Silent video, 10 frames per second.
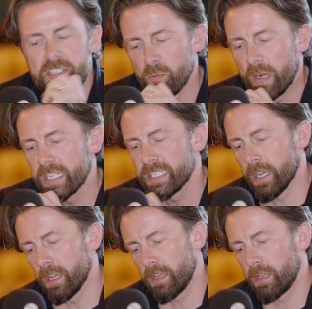
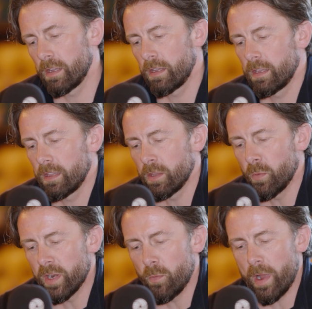sweeter, the
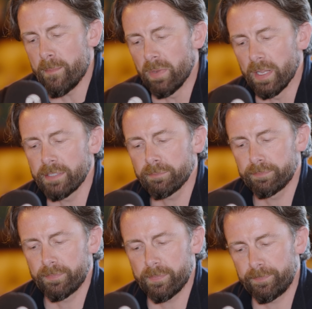win at Wembley,
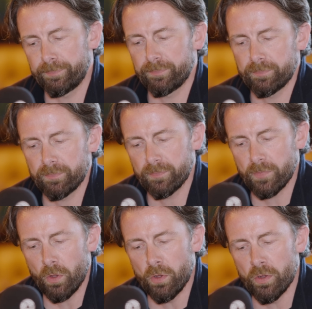
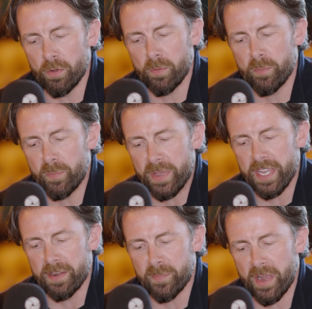or
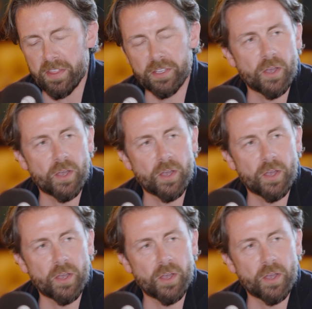being part of the